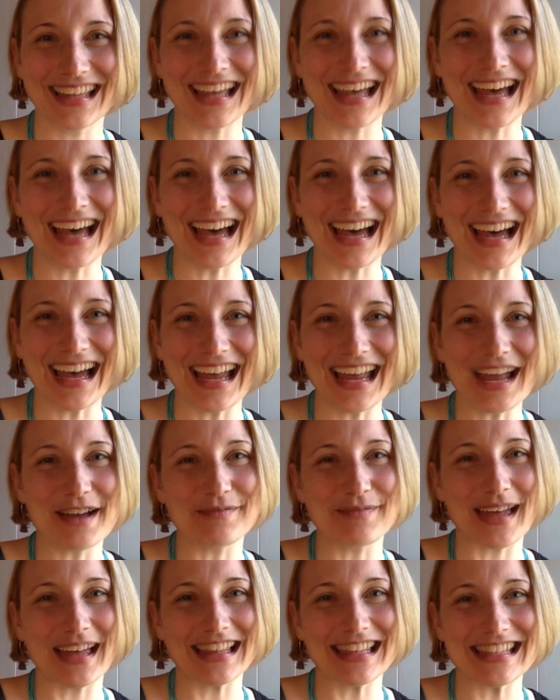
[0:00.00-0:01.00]
Hi, I'm
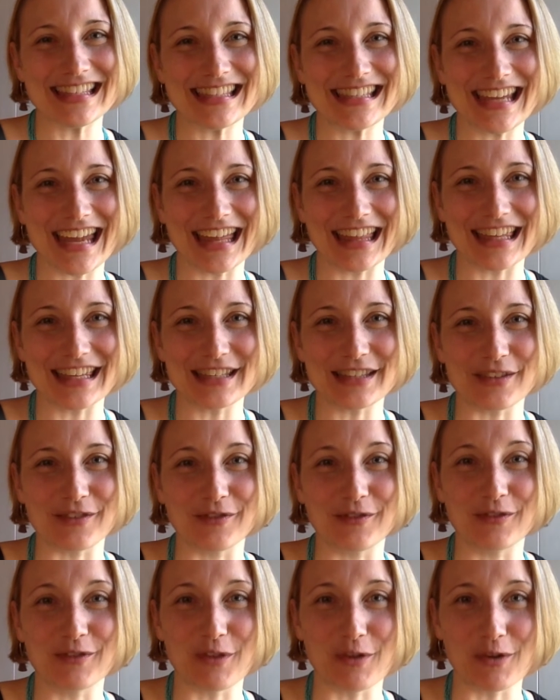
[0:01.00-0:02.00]
Allison Ellis of
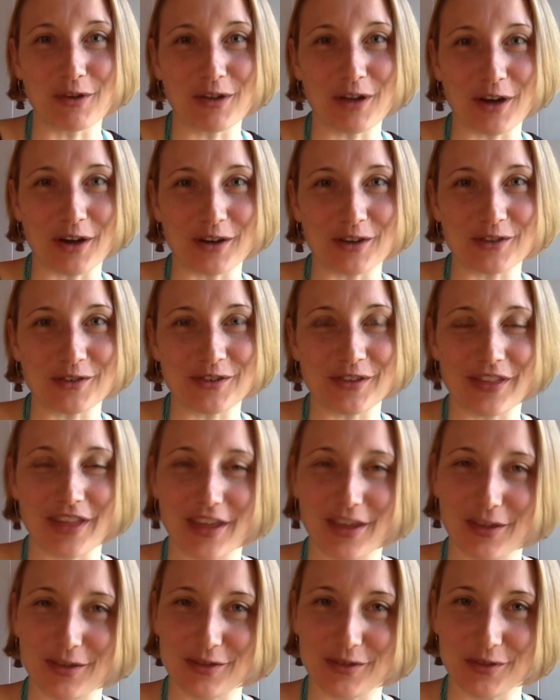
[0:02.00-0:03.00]
Floral Artistry. Thank
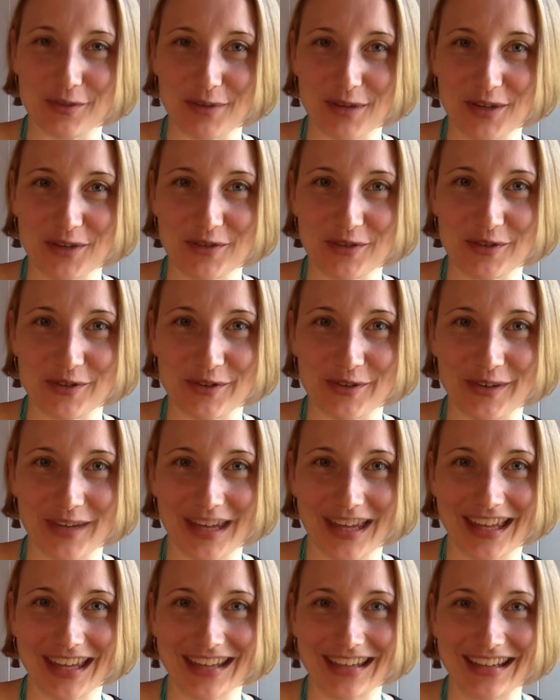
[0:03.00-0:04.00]
you so much for tuning
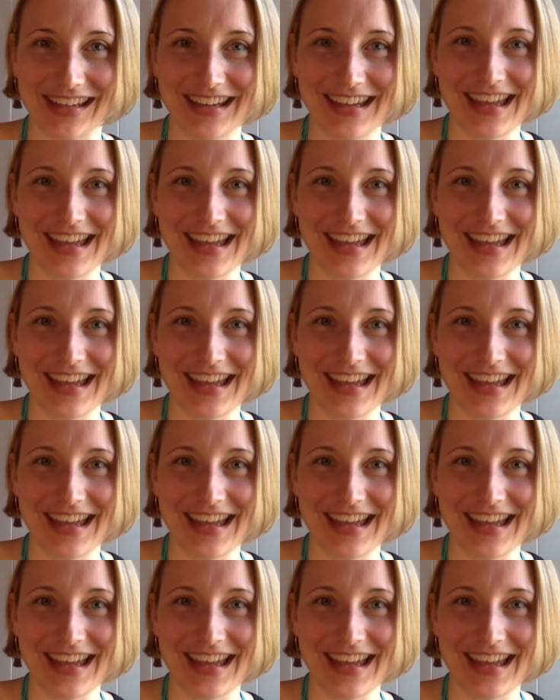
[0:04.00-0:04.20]
in.